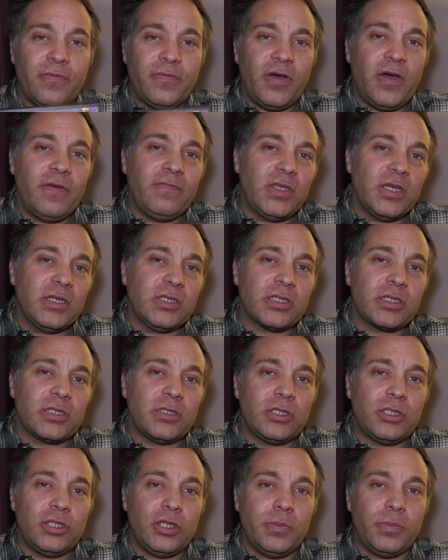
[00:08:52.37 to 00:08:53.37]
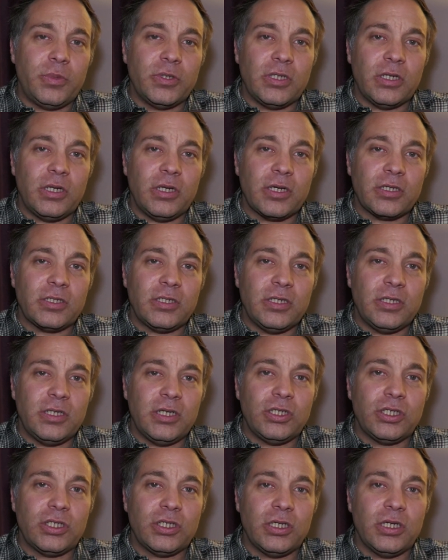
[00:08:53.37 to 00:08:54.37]
5-disc super deluxe
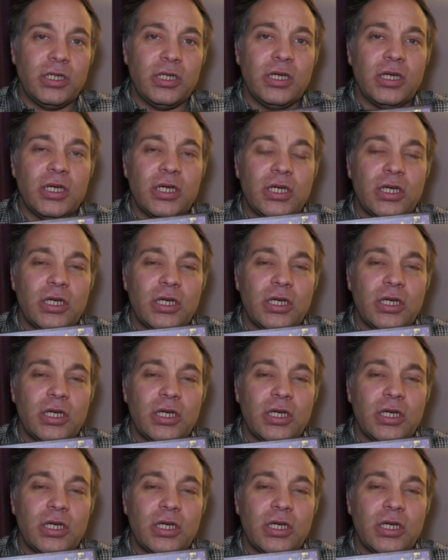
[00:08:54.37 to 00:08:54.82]
edition,